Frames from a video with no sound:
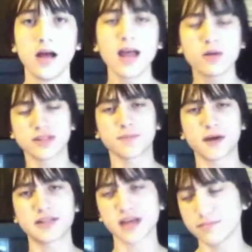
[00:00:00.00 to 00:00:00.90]
Hey, what's up
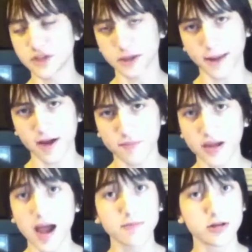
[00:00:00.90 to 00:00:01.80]
guys? I'm Jacob Kauffmann,
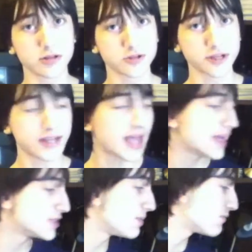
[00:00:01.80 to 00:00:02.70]
I'm in the Street,
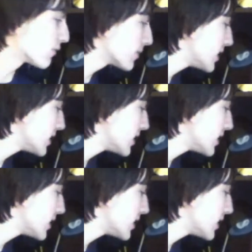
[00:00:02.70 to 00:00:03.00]
and before